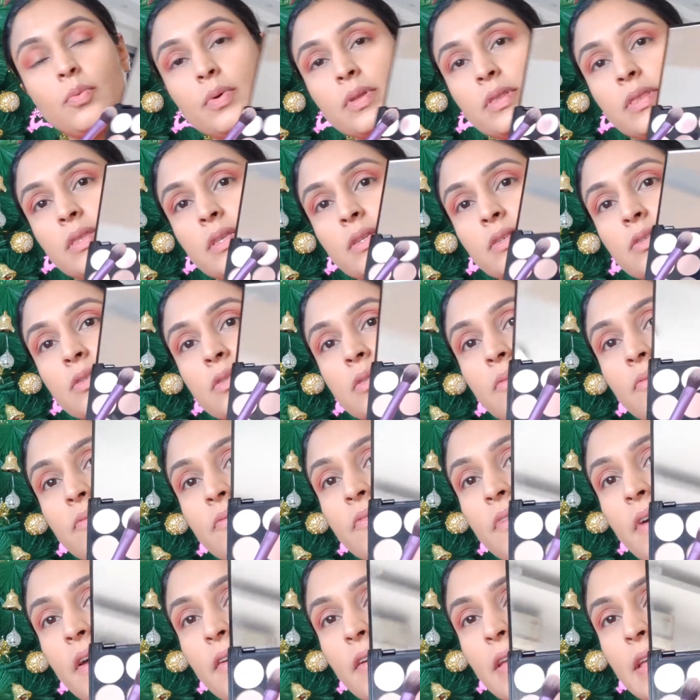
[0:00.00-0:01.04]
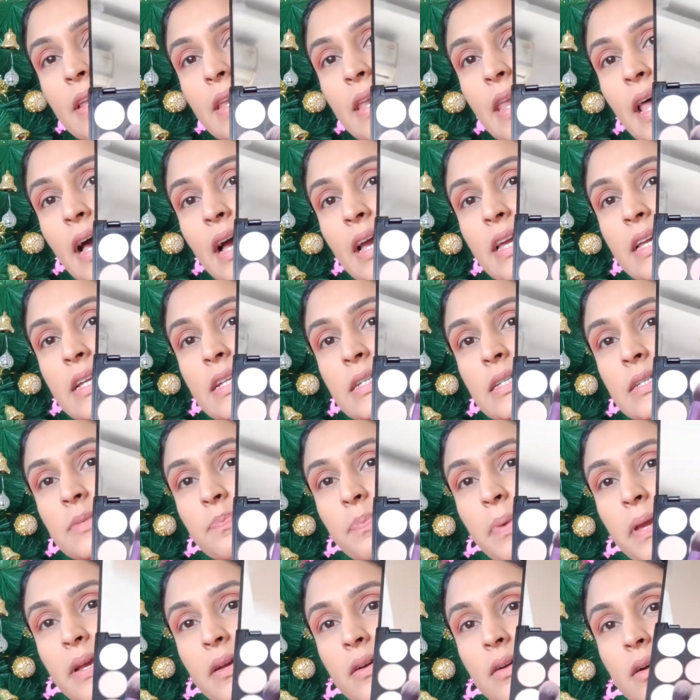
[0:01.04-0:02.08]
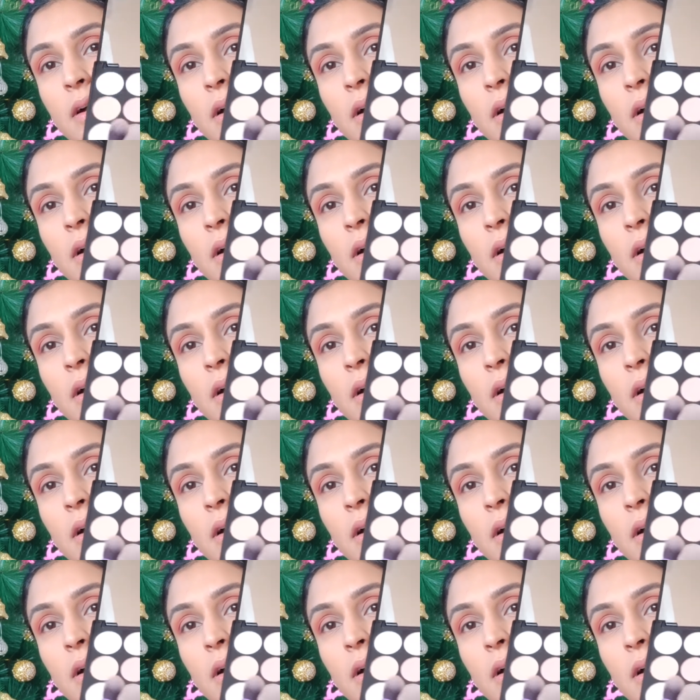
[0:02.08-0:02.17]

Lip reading: with this very light pink